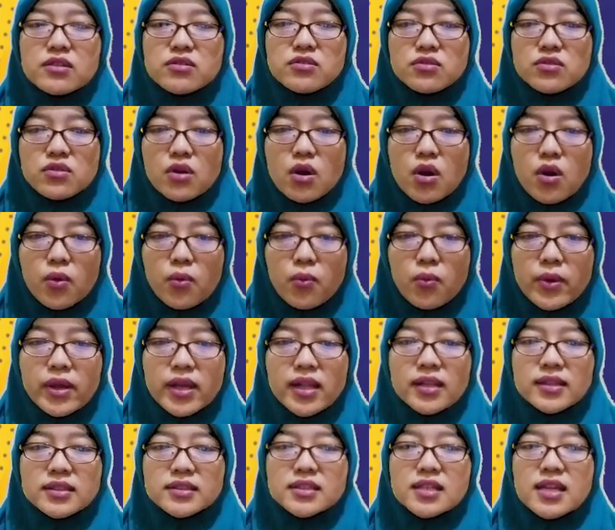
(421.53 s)

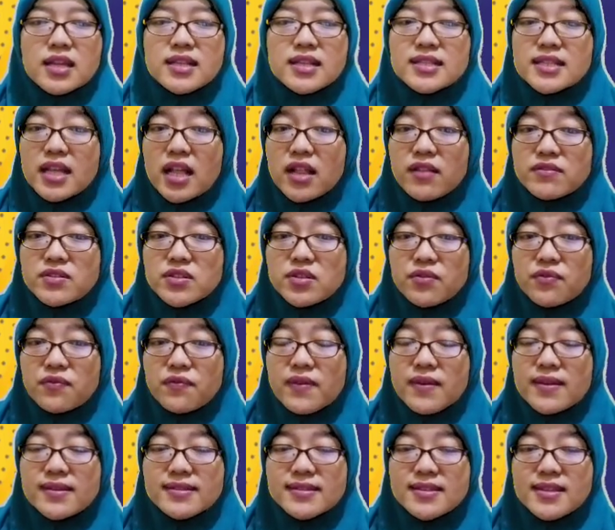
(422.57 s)
strong-willed,
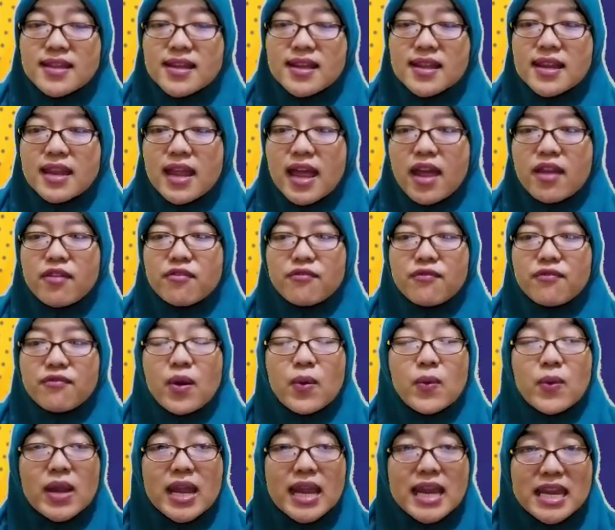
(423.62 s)
self-sufficient, and
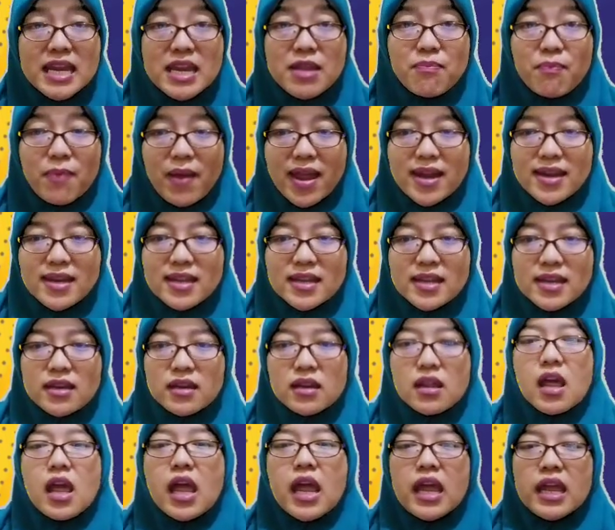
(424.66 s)
very independent.
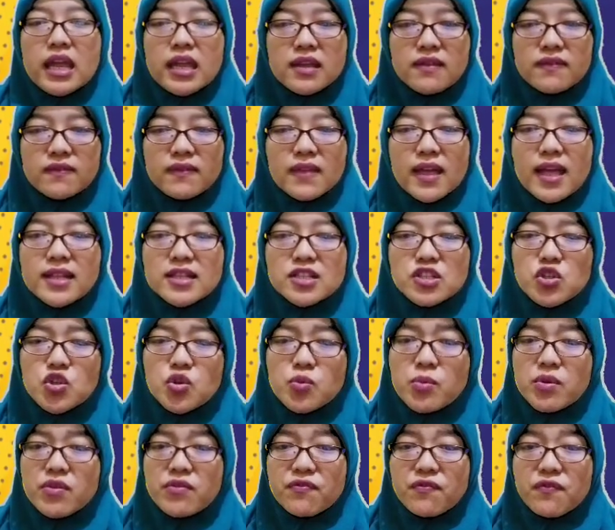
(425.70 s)
He tends to
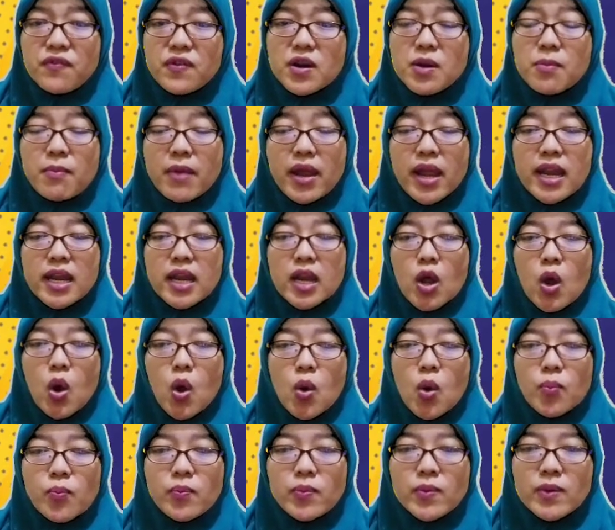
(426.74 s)
be firm and
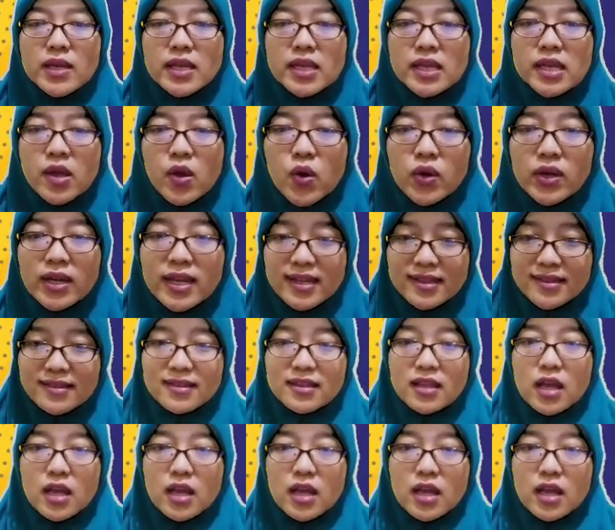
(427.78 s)
opinionated,